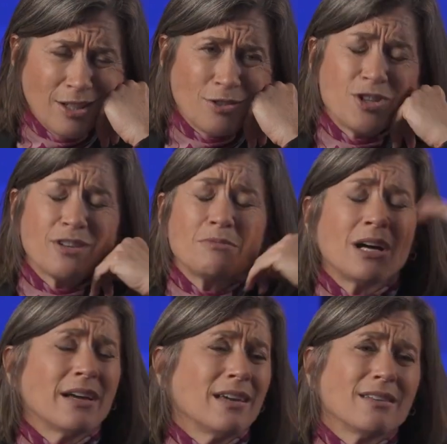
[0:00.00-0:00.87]
You know,
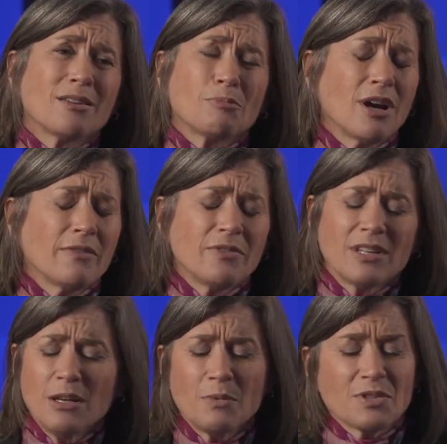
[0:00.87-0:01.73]
Jeremiah, the
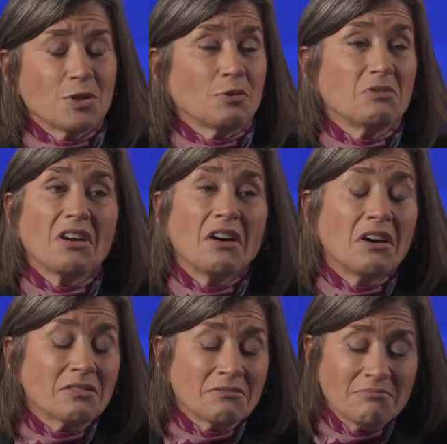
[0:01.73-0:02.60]
prophet, he was too
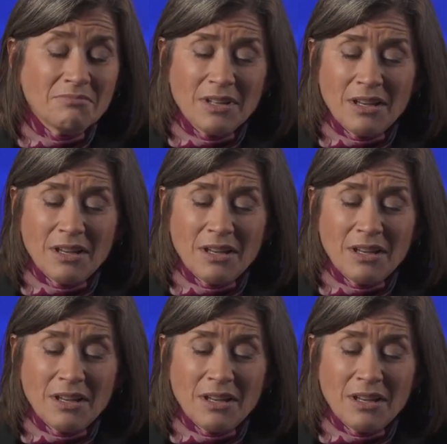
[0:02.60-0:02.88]
young.